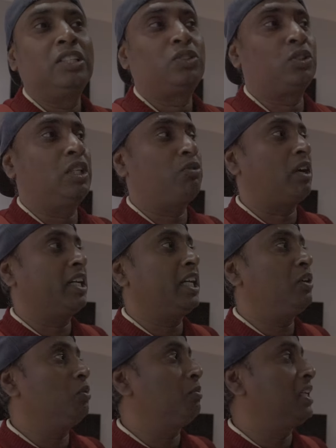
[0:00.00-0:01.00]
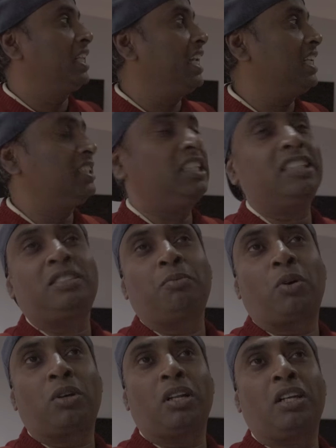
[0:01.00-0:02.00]
So they wanted to create this
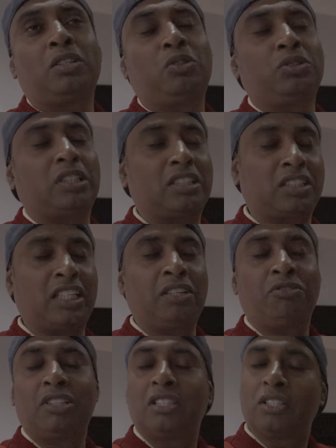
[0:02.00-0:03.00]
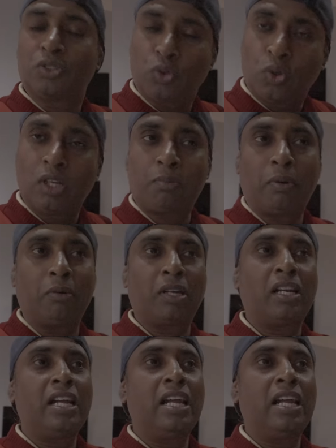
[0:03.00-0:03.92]
model to sustain with the solar power.